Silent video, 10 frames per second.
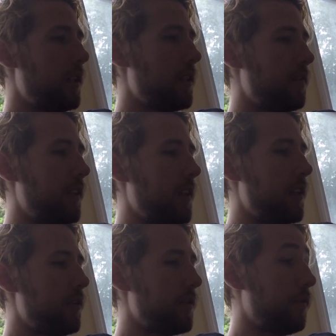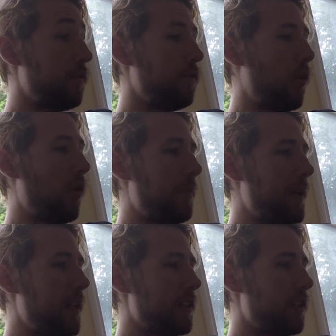This video is four
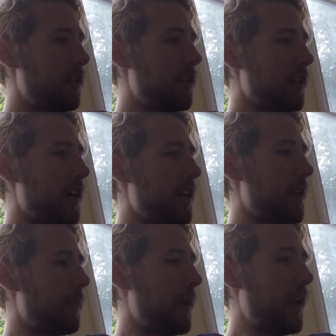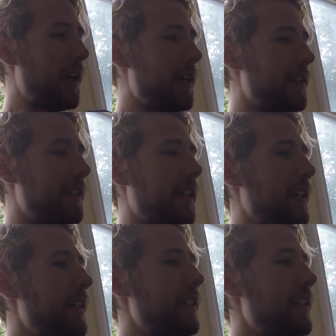minutes long. I am
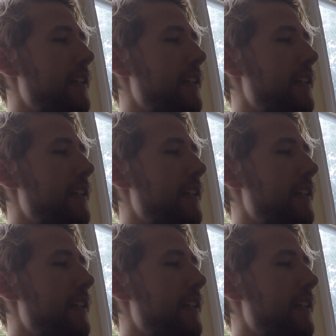18